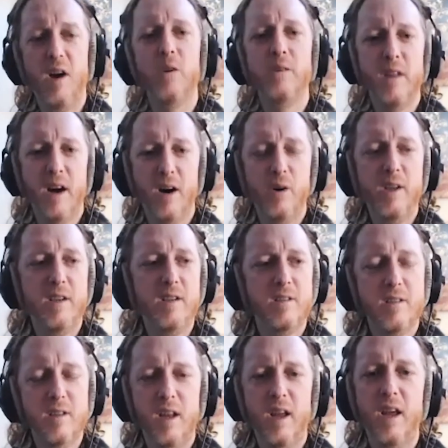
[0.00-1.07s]
Now, now
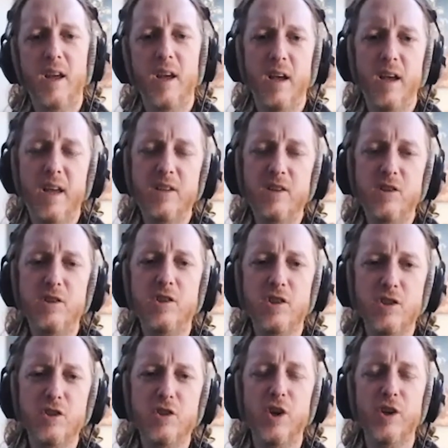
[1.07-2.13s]
he's he he
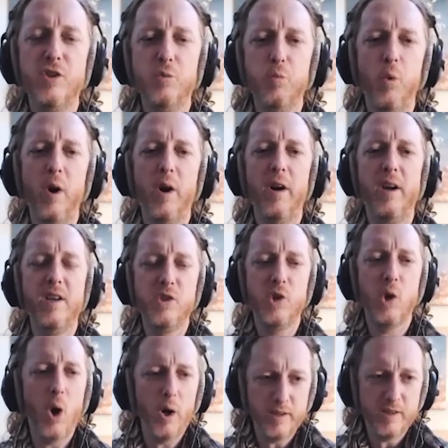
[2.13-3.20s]
just does where
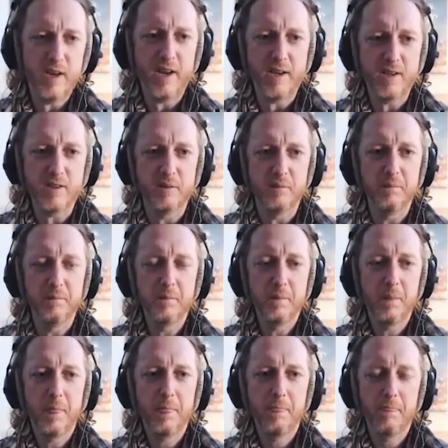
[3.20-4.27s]
his heart takes him.
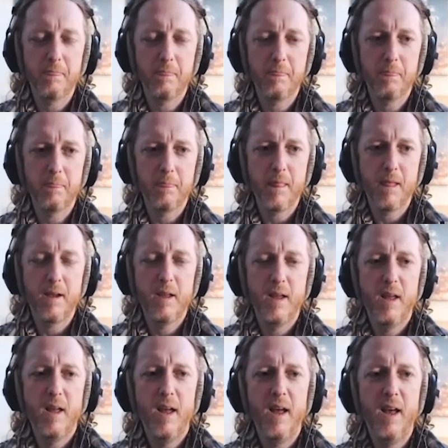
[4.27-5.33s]
That's so awesome.
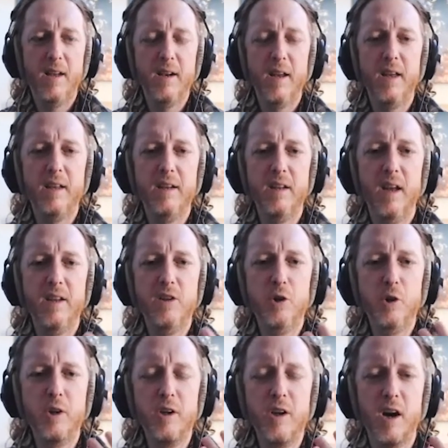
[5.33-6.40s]
And and
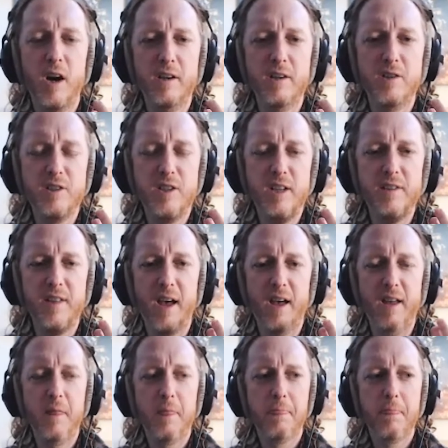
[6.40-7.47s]
and you can kind of see
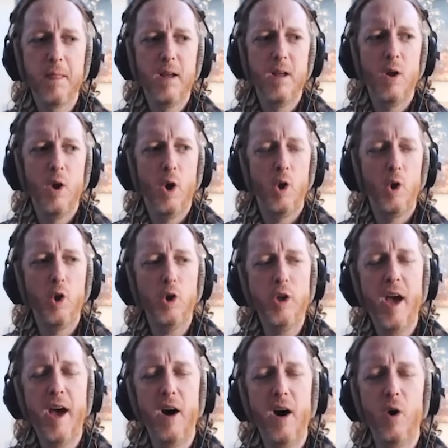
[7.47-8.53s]
that. Yeah.
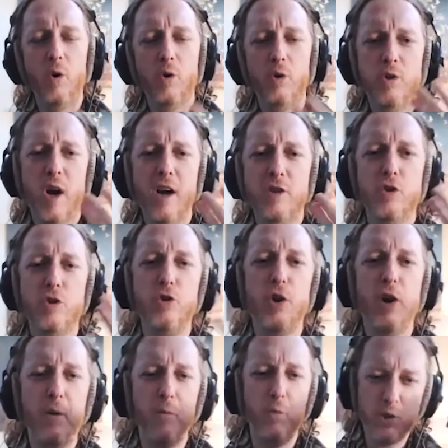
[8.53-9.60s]
Look how Dr.
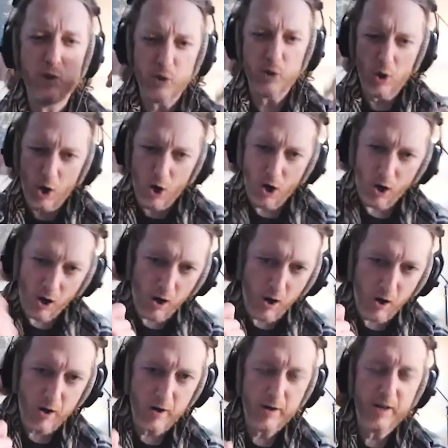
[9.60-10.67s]
Dre was
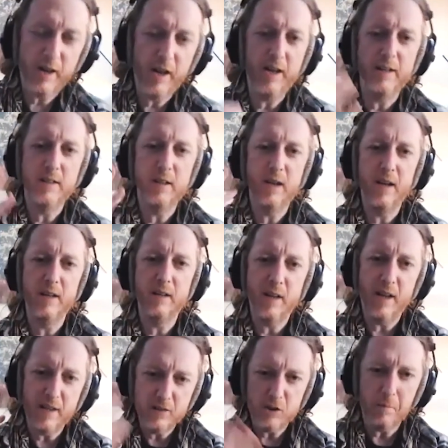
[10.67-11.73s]
hard, and
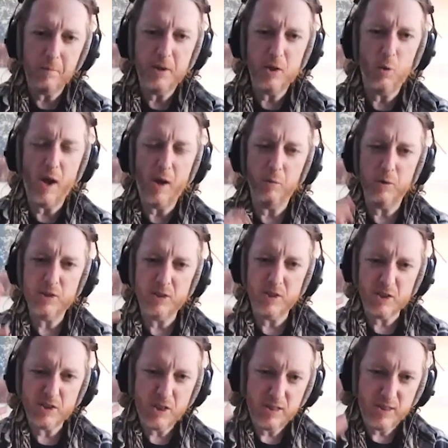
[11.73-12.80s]
and NWA
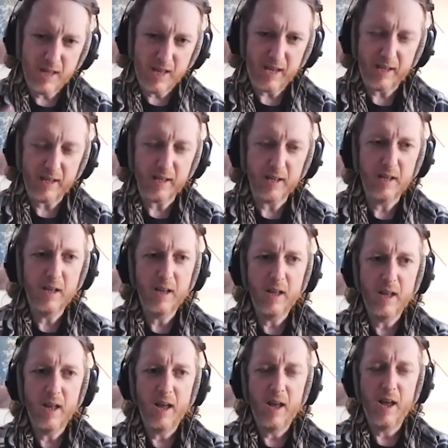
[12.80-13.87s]
was this thing,
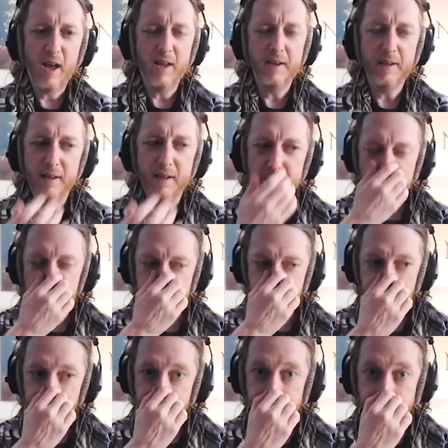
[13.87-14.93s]
and
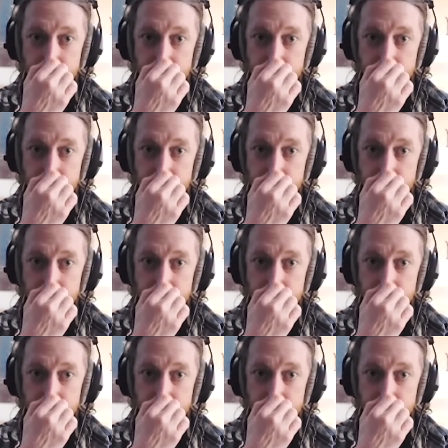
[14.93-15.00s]
then